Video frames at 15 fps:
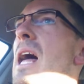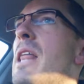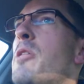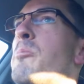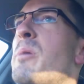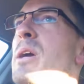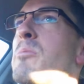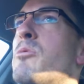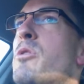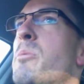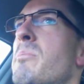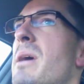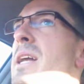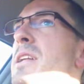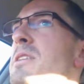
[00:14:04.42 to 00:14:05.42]
other people
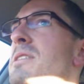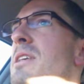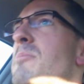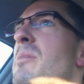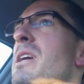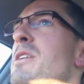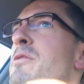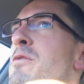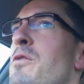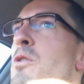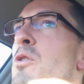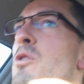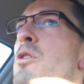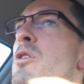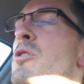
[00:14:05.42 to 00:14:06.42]
to manage their money
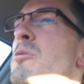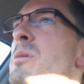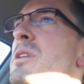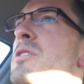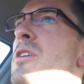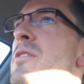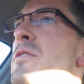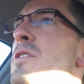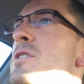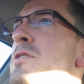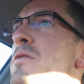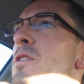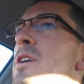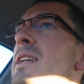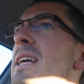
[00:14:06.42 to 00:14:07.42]
for them and
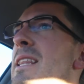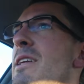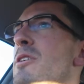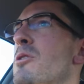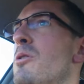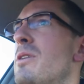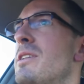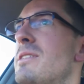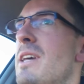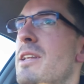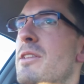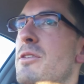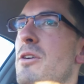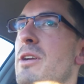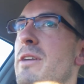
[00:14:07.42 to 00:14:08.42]
diversify into other coins.
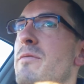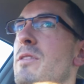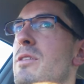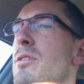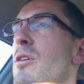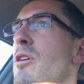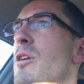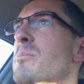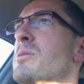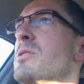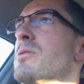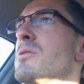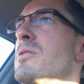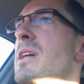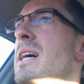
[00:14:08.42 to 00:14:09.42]
They don't have the time
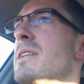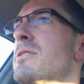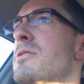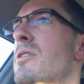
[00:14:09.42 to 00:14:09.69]
to do that.